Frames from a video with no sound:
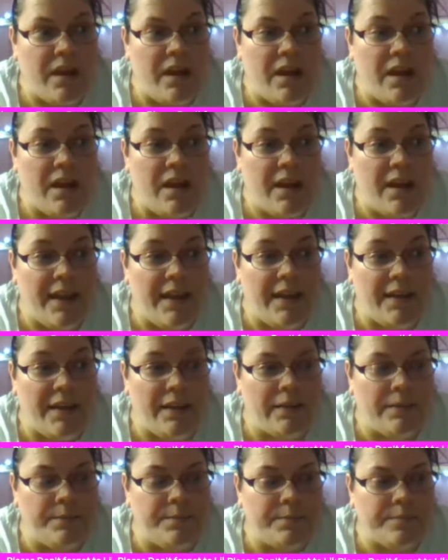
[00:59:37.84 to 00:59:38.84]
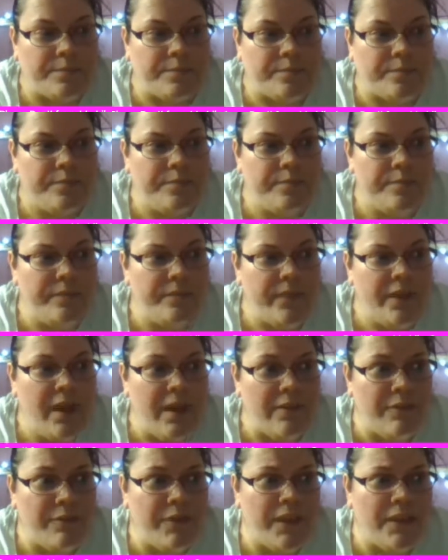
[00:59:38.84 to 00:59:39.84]
I
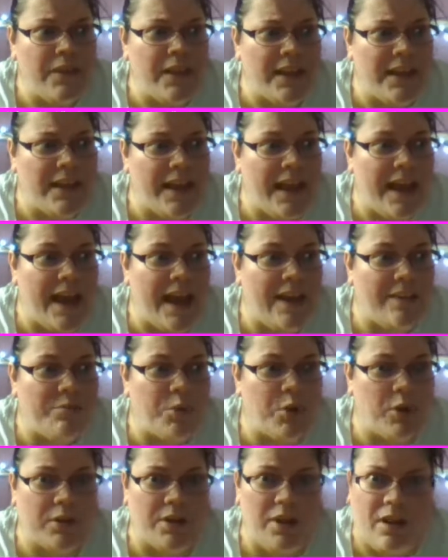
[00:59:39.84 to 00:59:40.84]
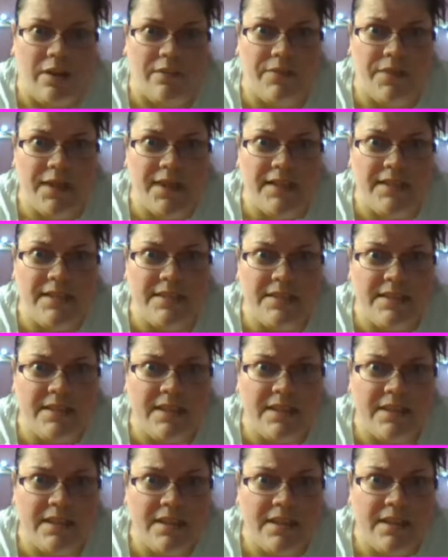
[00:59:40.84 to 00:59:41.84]
feel like I have more
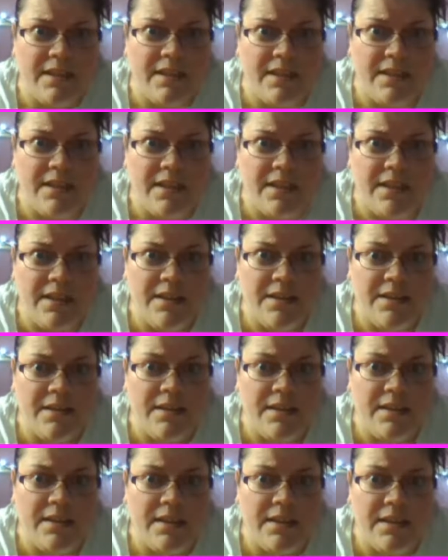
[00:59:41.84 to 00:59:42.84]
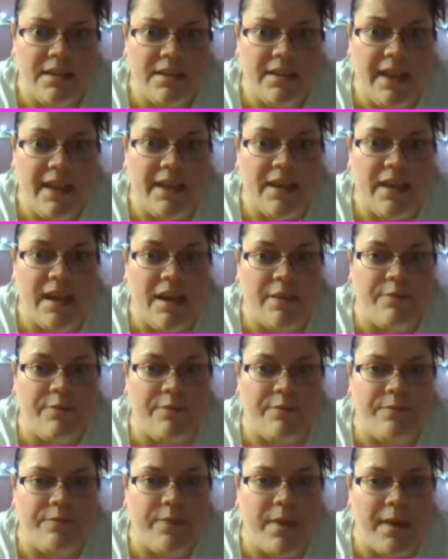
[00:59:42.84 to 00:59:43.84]
confidence. Like I
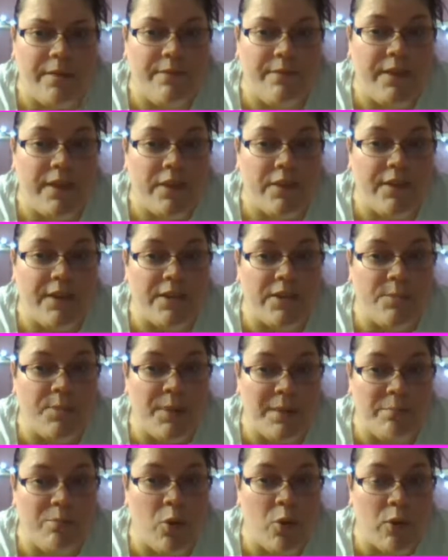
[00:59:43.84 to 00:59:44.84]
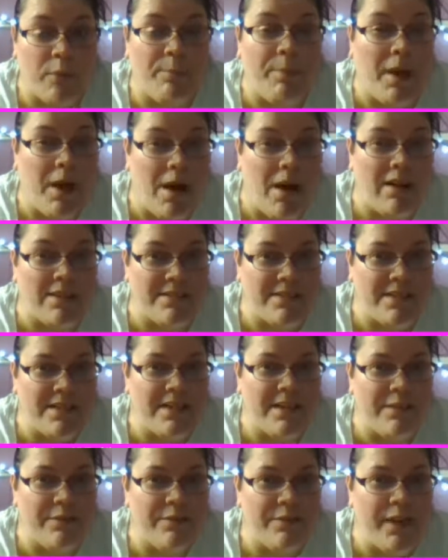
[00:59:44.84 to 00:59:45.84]
feel there's been more
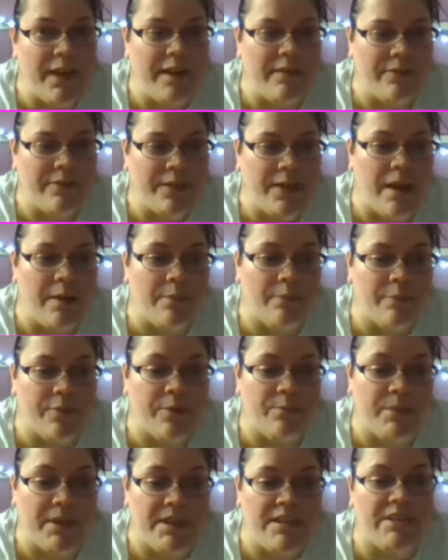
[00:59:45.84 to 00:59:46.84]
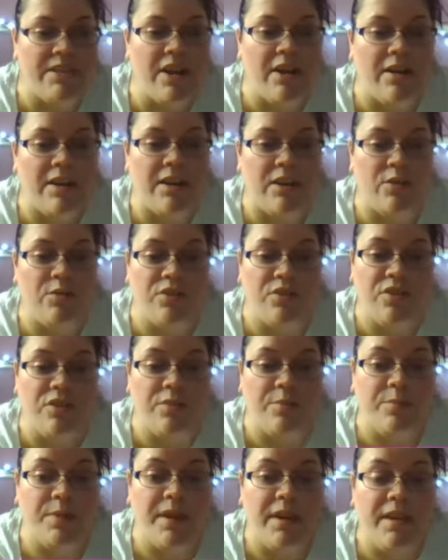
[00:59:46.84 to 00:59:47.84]
positive have come from me starting
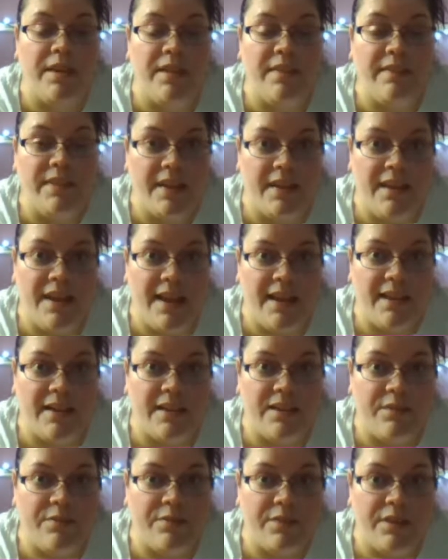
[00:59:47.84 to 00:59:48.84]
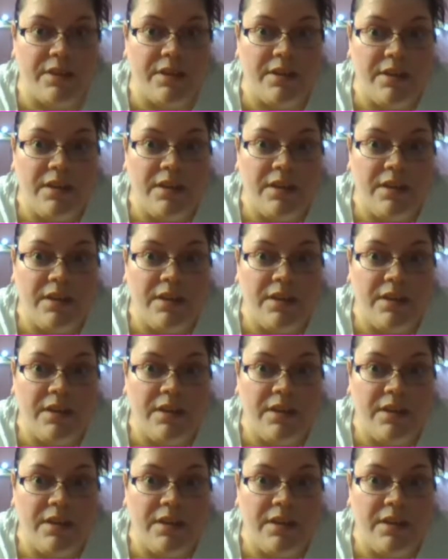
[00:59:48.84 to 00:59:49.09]
YouTube than negative.